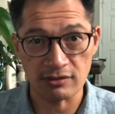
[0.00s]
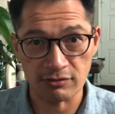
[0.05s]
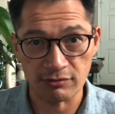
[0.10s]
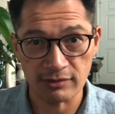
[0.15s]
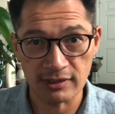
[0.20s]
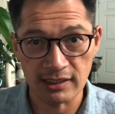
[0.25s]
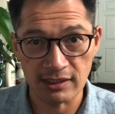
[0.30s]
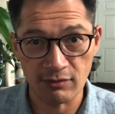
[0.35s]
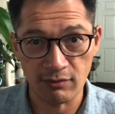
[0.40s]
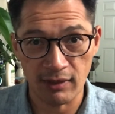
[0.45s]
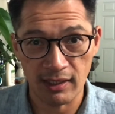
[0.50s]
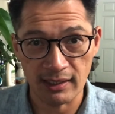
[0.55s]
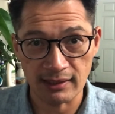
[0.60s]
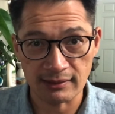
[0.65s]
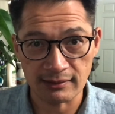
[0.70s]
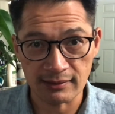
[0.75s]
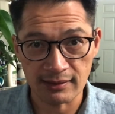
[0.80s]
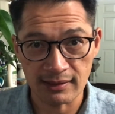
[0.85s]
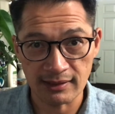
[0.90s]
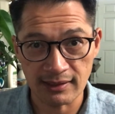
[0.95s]
really want,
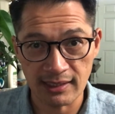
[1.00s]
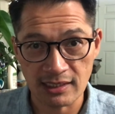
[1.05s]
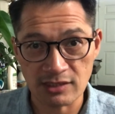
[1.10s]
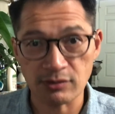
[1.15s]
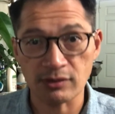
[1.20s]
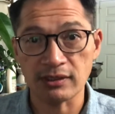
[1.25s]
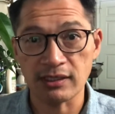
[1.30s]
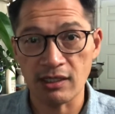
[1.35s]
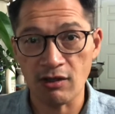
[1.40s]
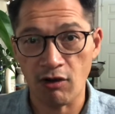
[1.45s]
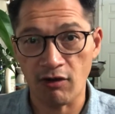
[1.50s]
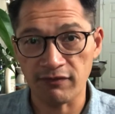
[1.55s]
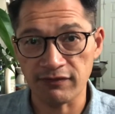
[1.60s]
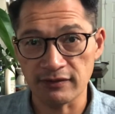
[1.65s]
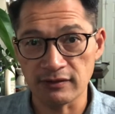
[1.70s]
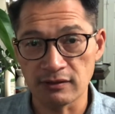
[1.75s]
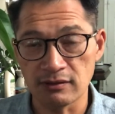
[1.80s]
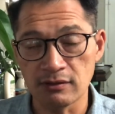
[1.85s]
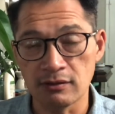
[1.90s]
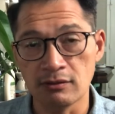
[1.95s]
and that's what they
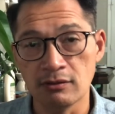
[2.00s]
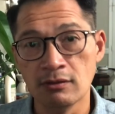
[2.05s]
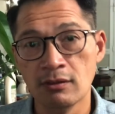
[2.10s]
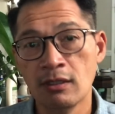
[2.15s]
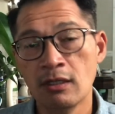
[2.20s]
often do.